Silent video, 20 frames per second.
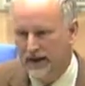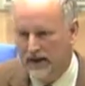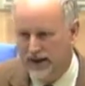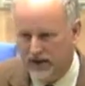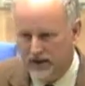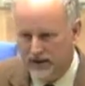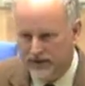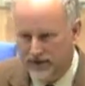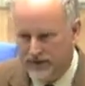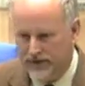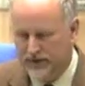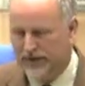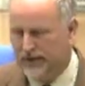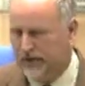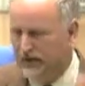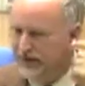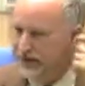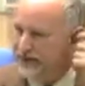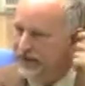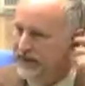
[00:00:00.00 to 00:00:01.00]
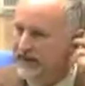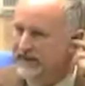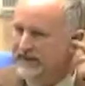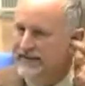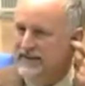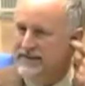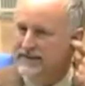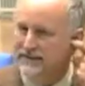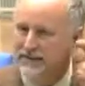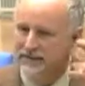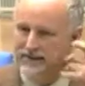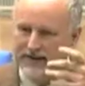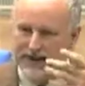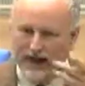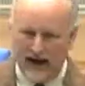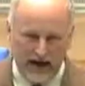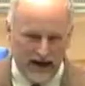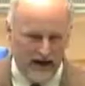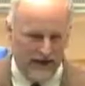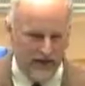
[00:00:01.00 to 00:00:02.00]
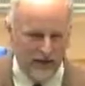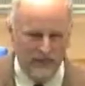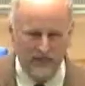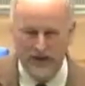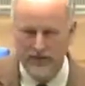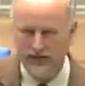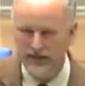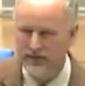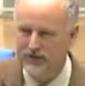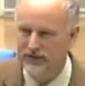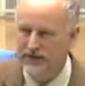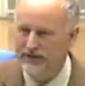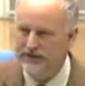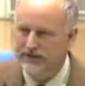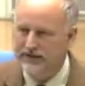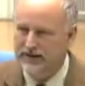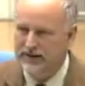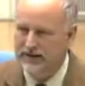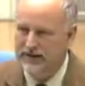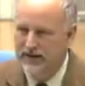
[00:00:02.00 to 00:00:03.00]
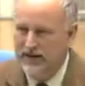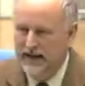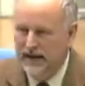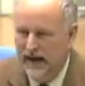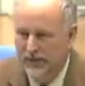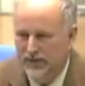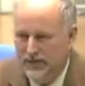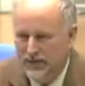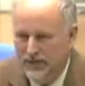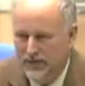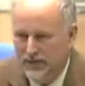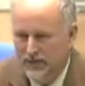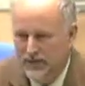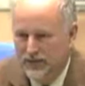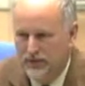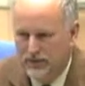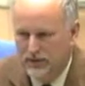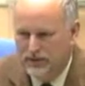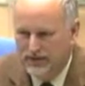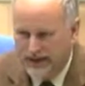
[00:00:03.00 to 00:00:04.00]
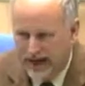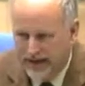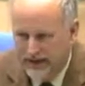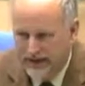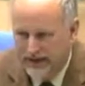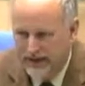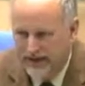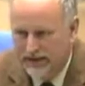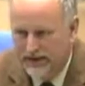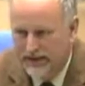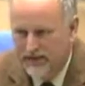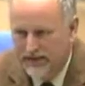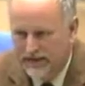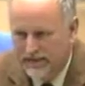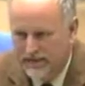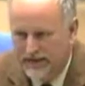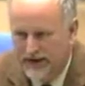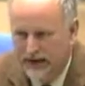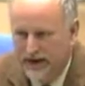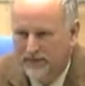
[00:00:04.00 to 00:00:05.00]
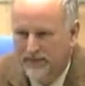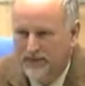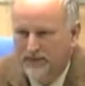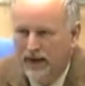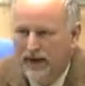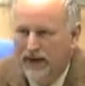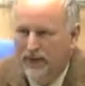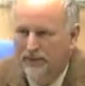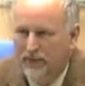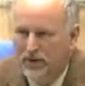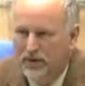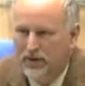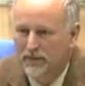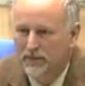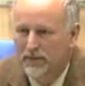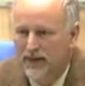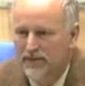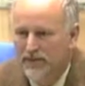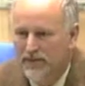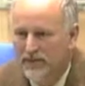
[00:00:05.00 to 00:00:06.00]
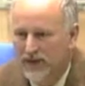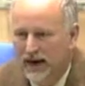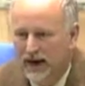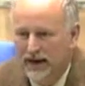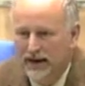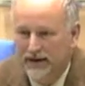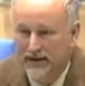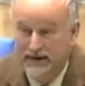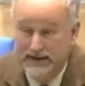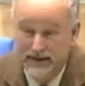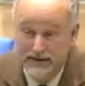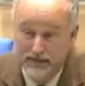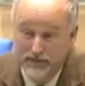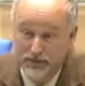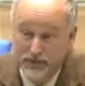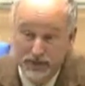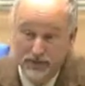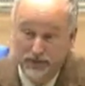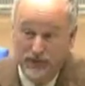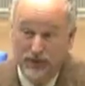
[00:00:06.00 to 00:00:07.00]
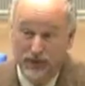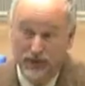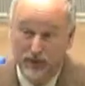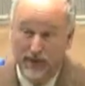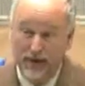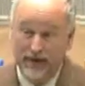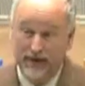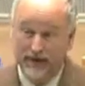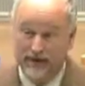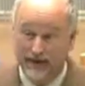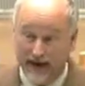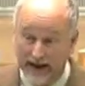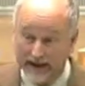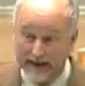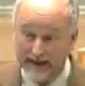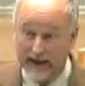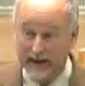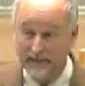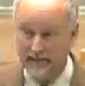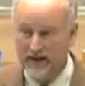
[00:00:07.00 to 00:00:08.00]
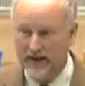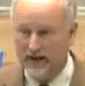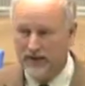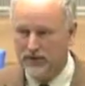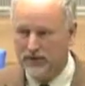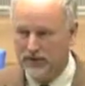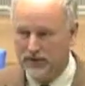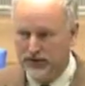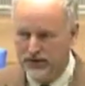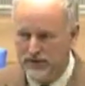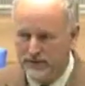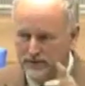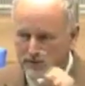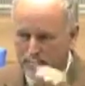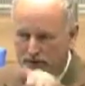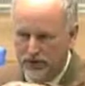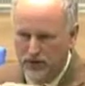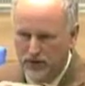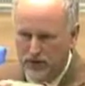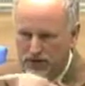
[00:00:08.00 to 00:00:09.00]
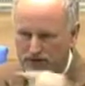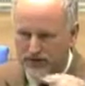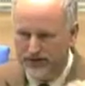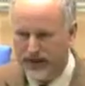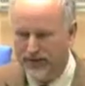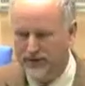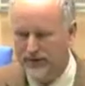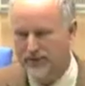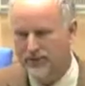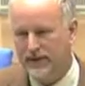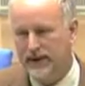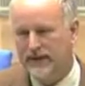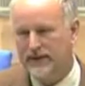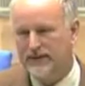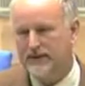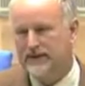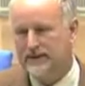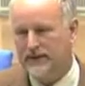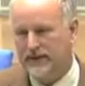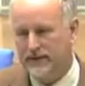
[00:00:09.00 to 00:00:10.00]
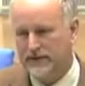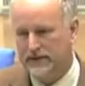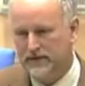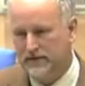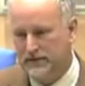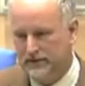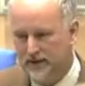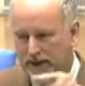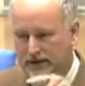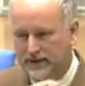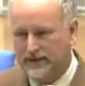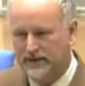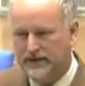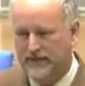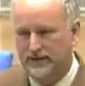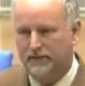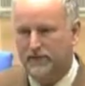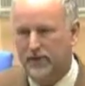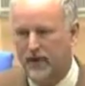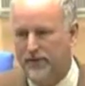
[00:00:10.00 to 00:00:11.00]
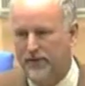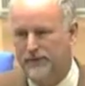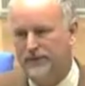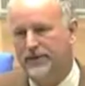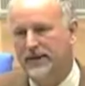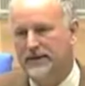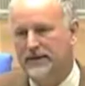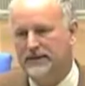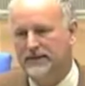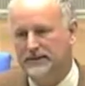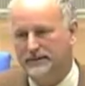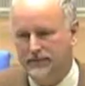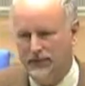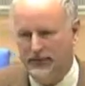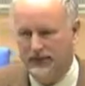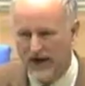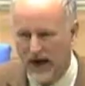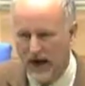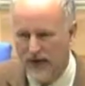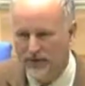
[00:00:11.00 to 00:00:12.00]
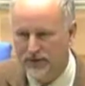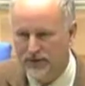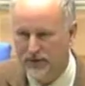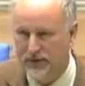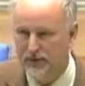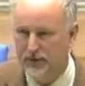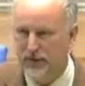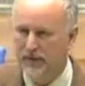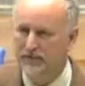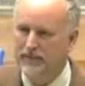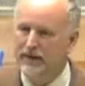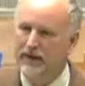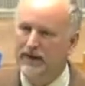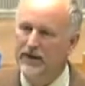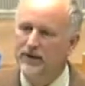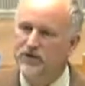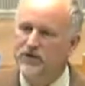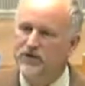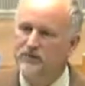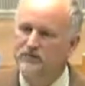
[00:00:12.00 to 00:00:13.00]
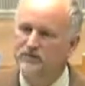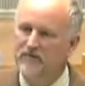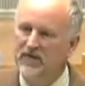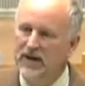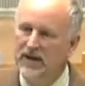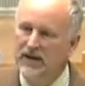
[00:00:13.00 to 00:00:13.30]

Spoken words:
Now, just to illustrate this with the island of Mauritius, I happened to study there for some time and write a book about this island. It has beautiful data. You see in blue the death rates, and in red the birth rates per thousand of the population.